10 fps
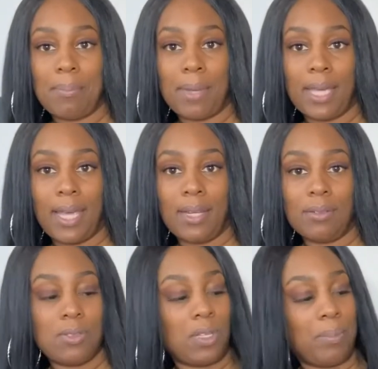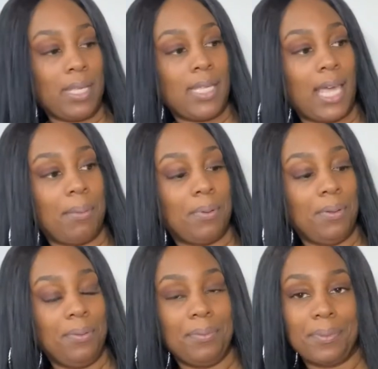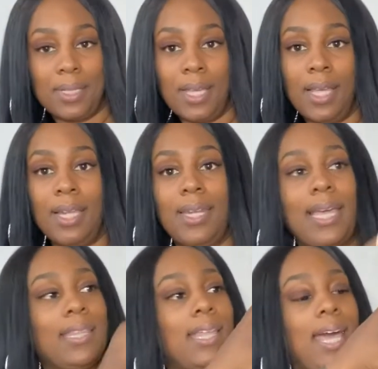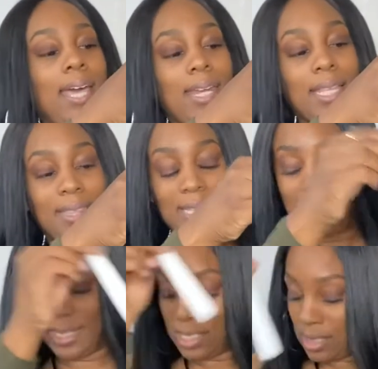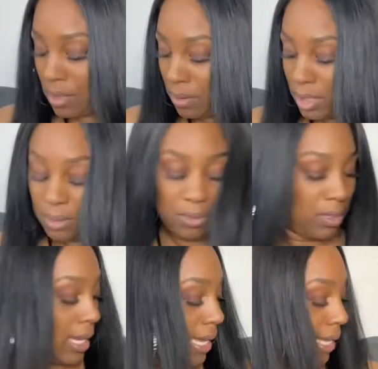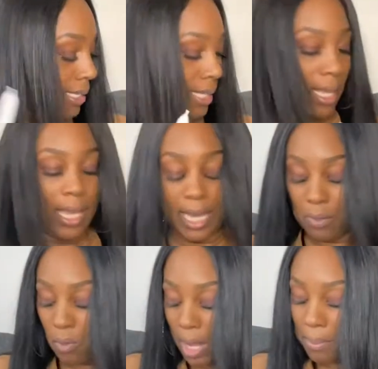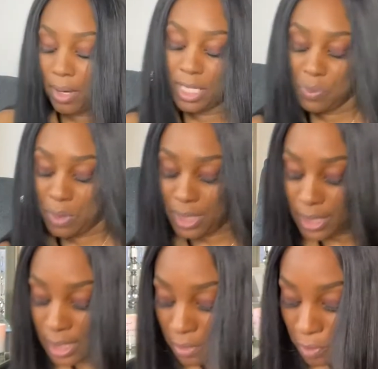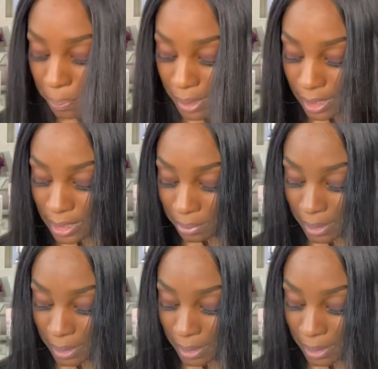my candles on my table like that. I think that's so cute, you guys. And Walmart is really good for picking up